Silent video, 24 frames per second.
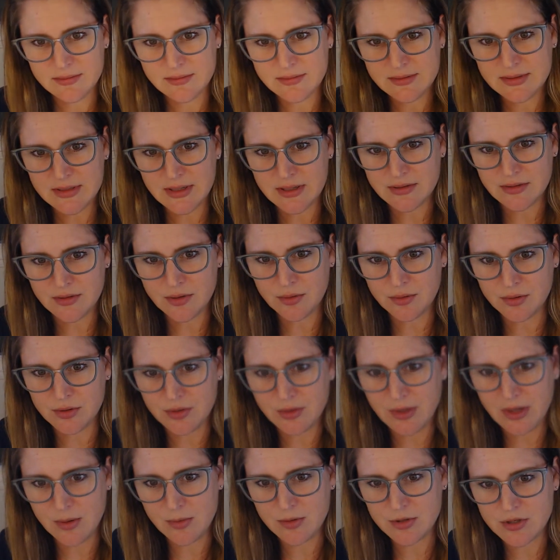See, I told you
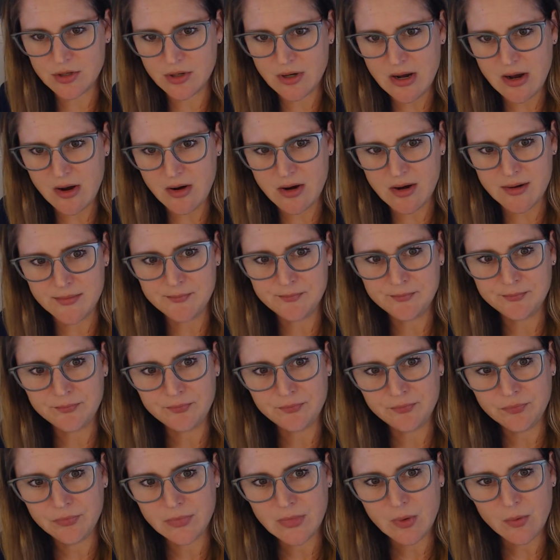amateur hour.
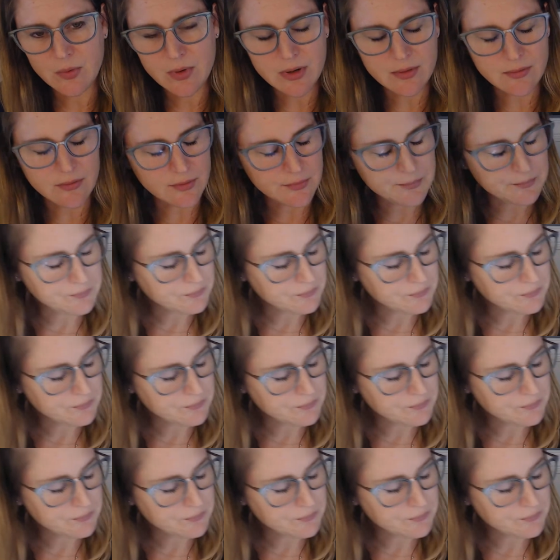Whatever.